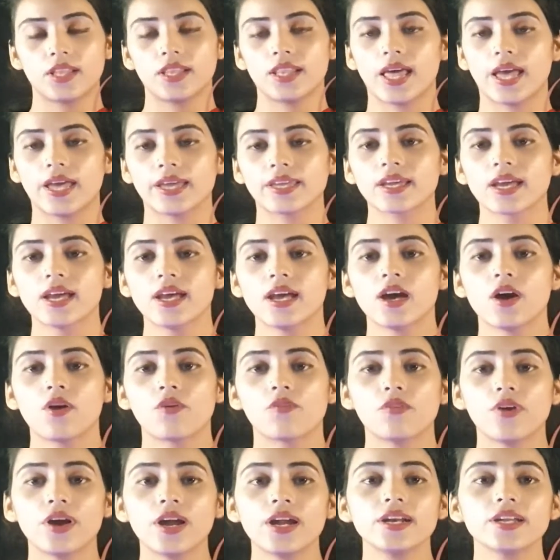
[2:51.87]
like
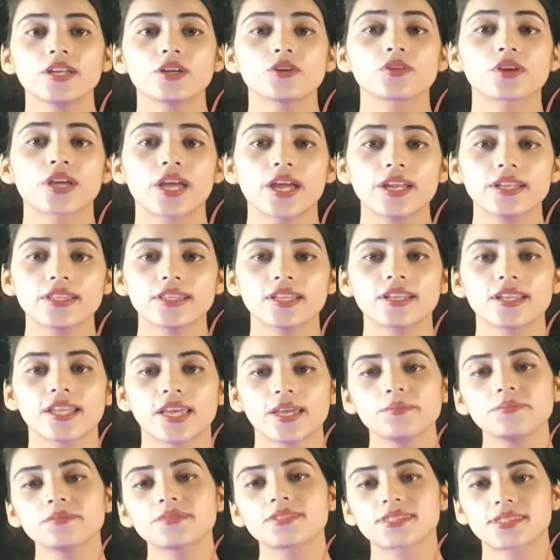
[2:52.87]
where you get the
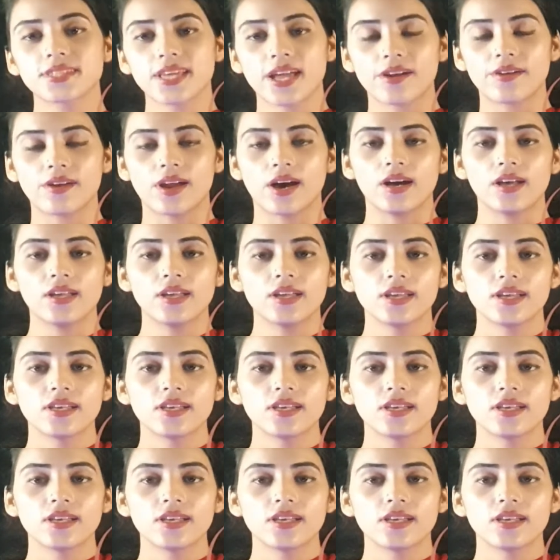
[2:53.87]
name Sarah.